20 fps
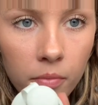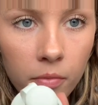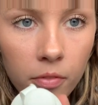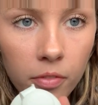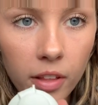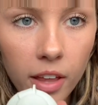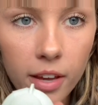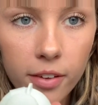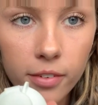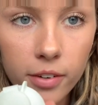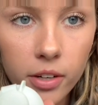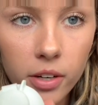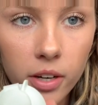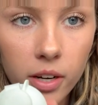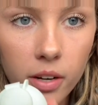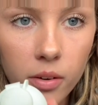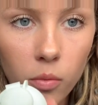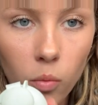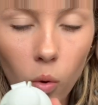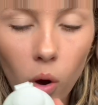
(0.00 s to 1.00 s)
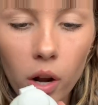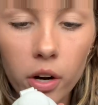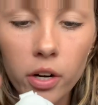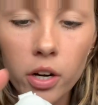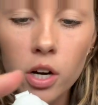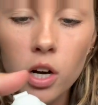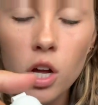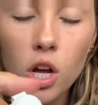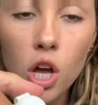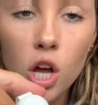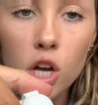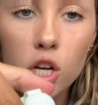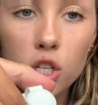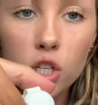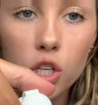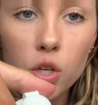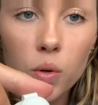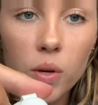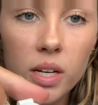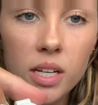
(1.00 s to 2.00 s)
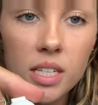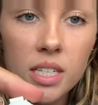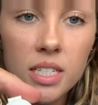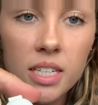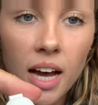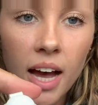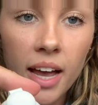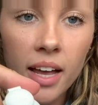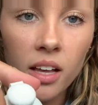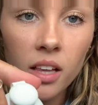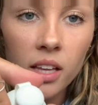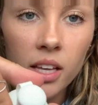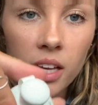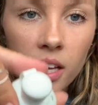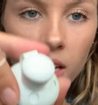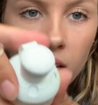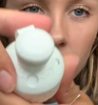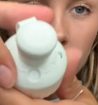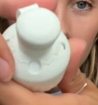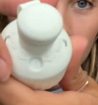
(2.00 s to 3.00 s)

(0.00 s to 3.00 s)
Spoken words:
flavor and water. So you can dial it.